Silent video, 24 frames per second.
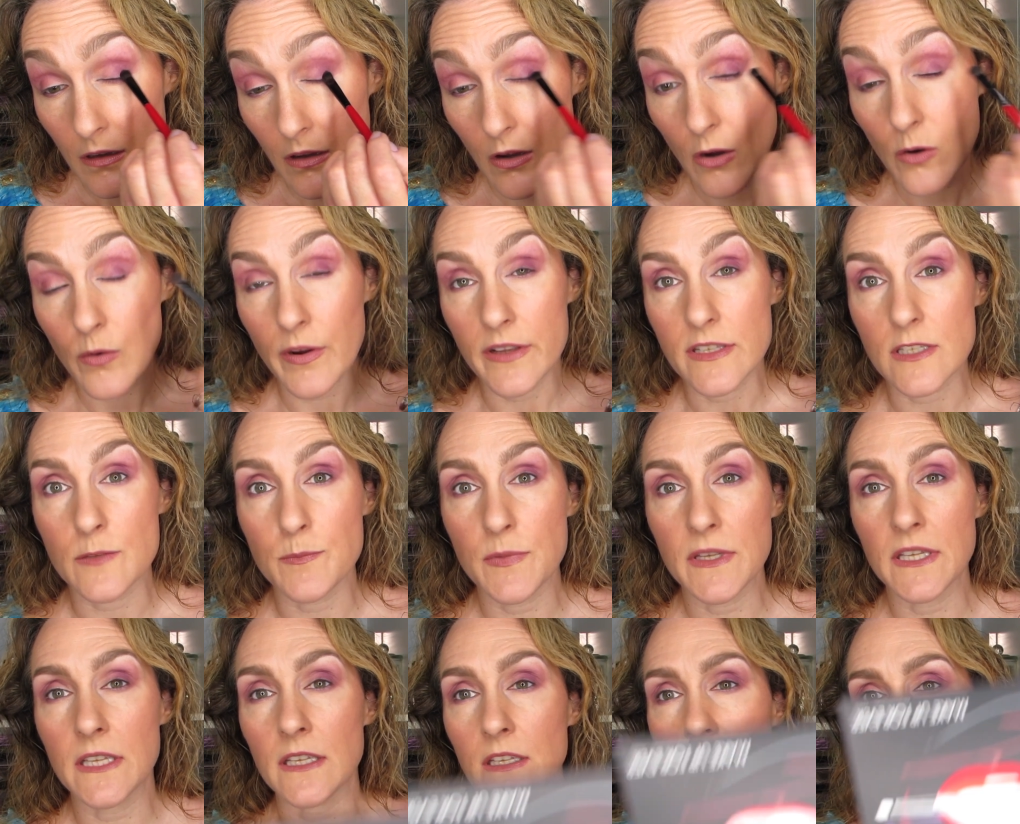Oh, and
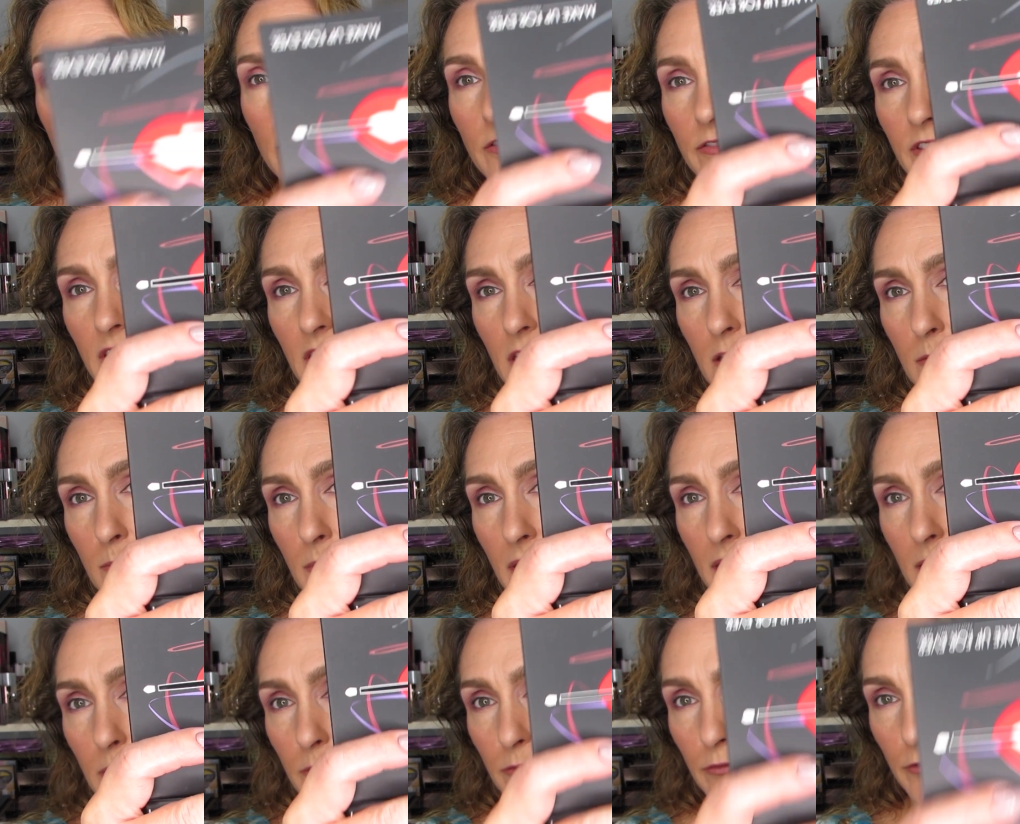speaking of the
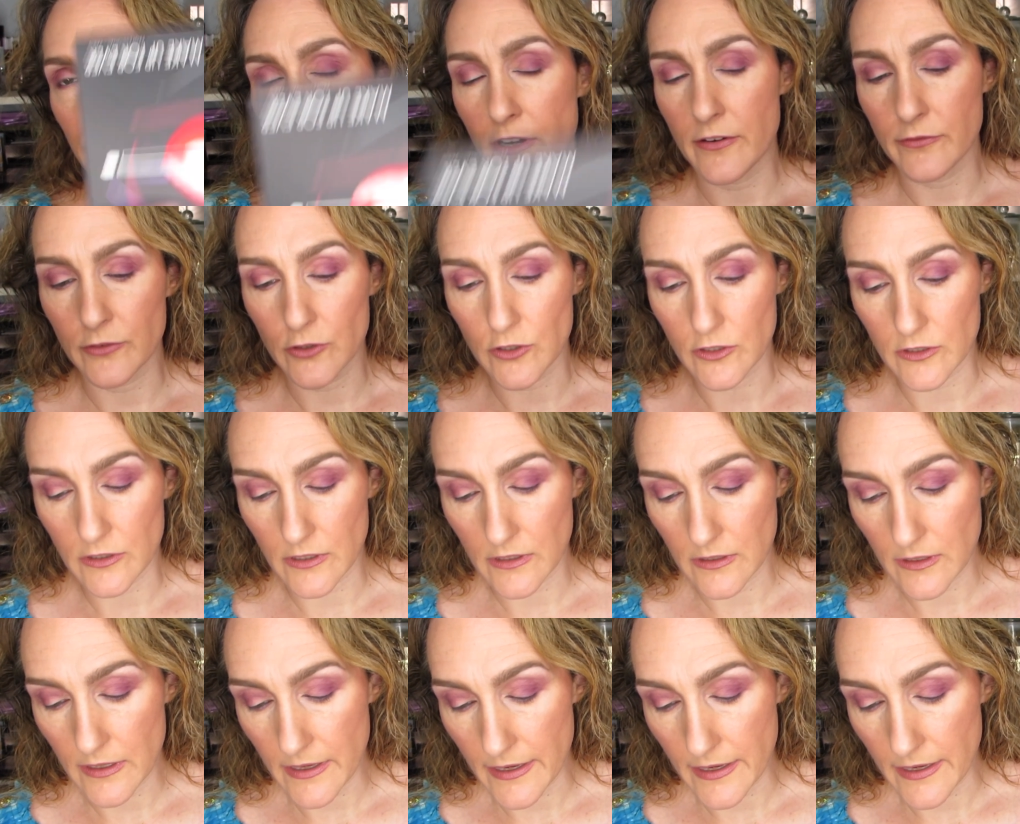Makeup Forever